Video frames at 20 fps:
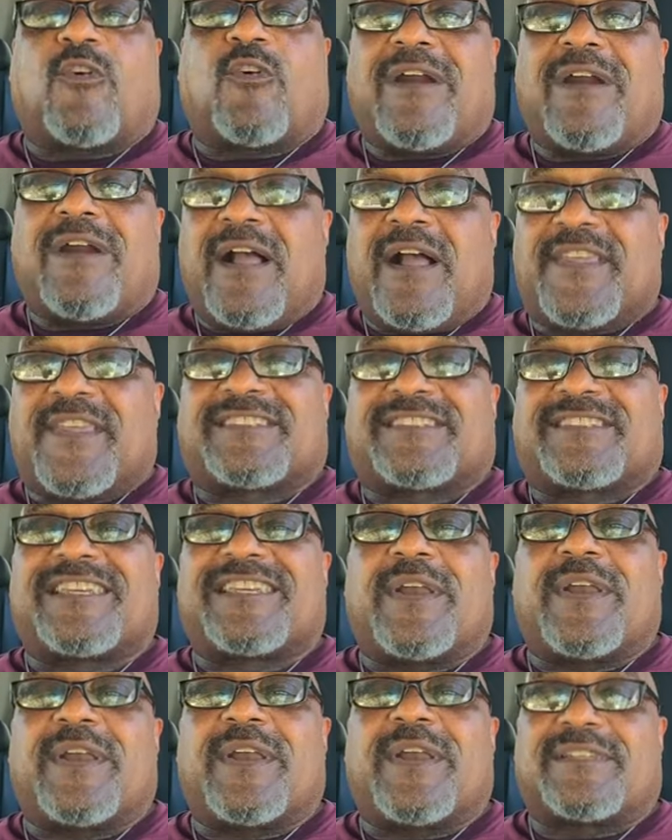the
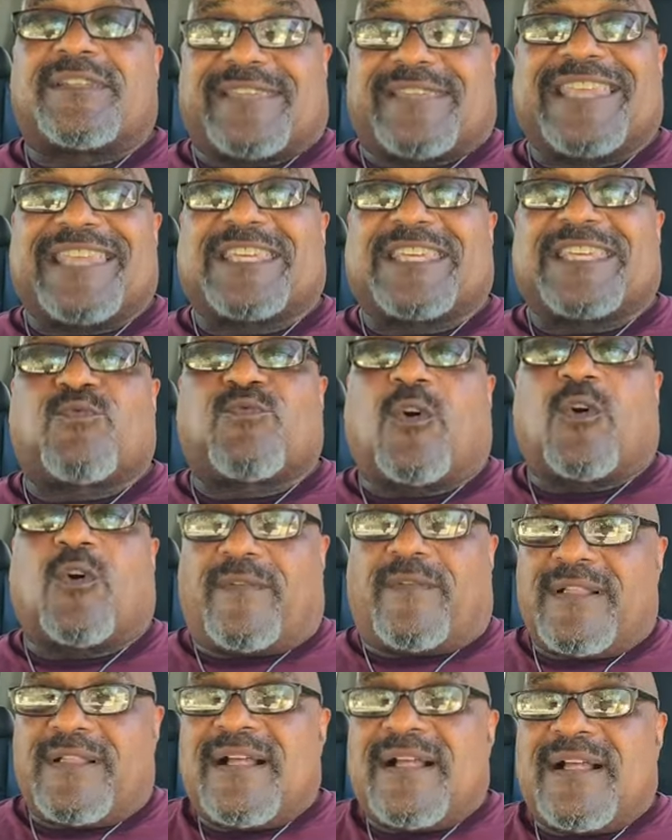situations in this world.
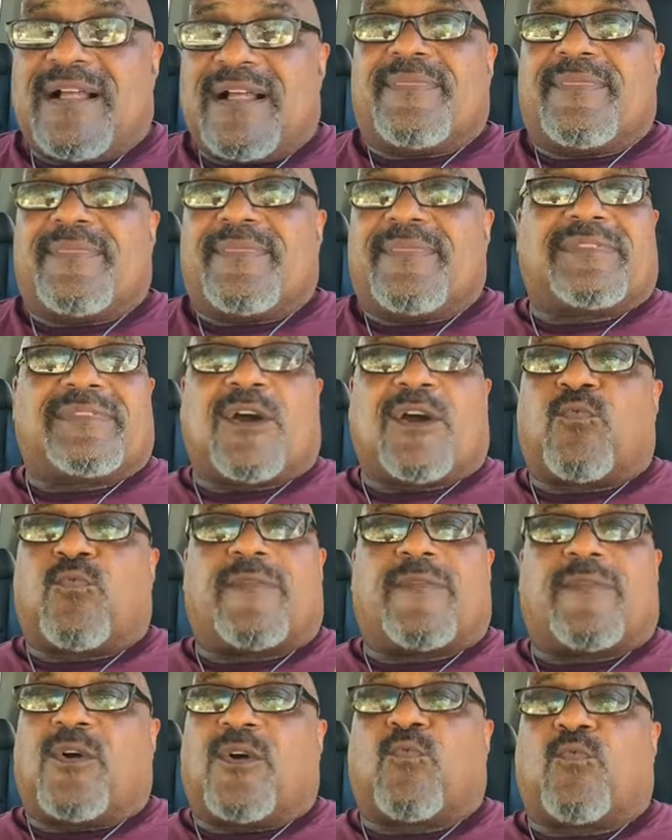The,
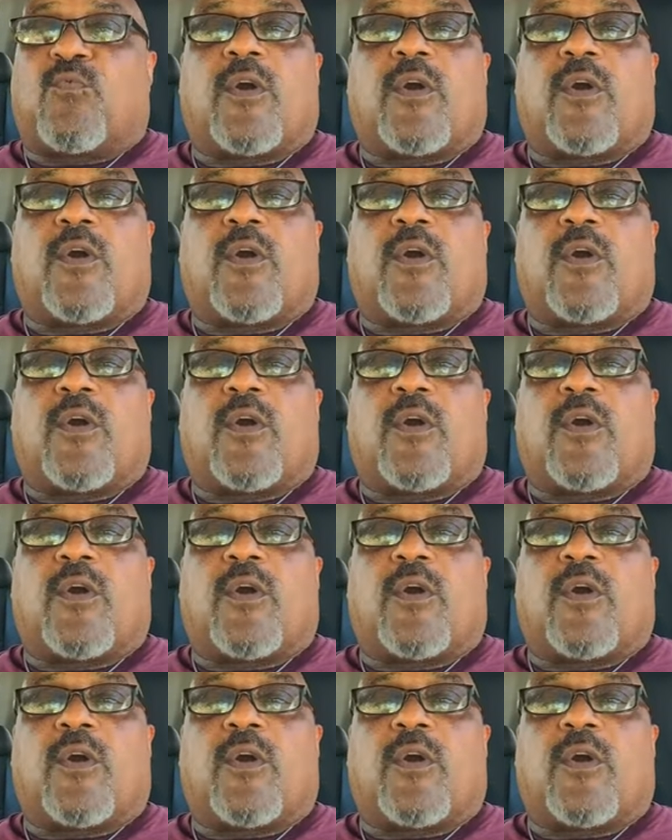the, the